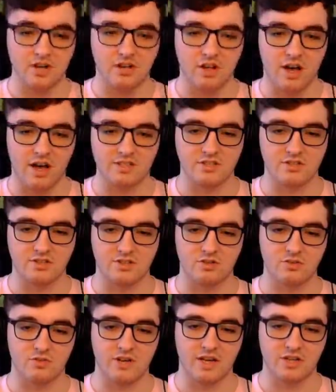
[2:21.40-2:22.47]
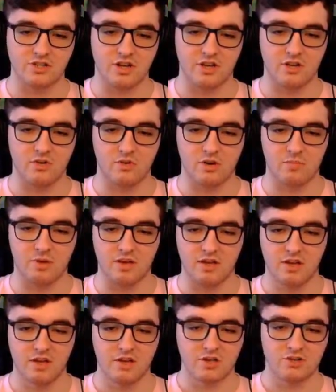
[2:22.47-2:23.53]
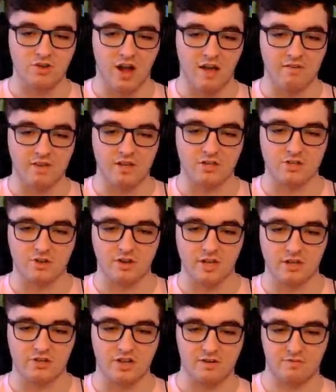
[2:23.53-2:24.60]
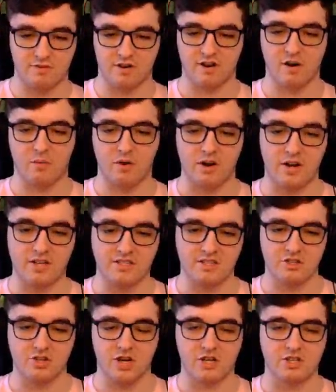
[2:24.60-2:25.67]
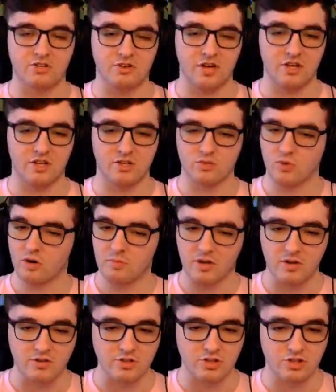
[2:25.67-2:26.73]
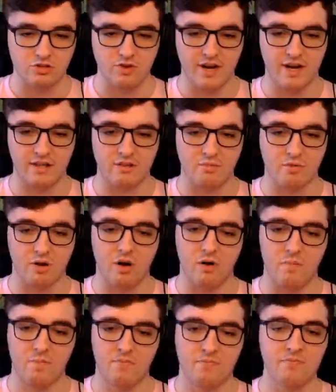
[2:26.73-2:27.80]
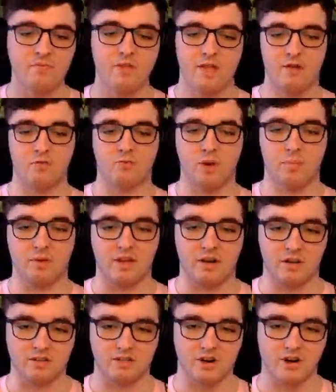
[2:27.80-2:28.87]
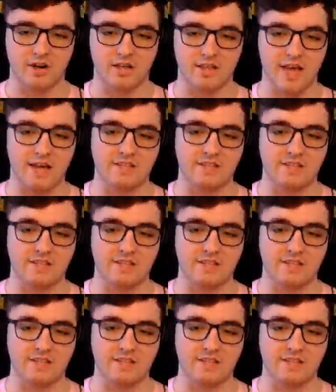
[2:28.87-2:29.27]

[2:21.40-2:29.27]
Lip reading: a lot. So let's go to the next shot. You don't want to be driving and turning and trying to figure out where it is and then trying to shoot it. You just want to be going straight at the ball and ripping it on target. That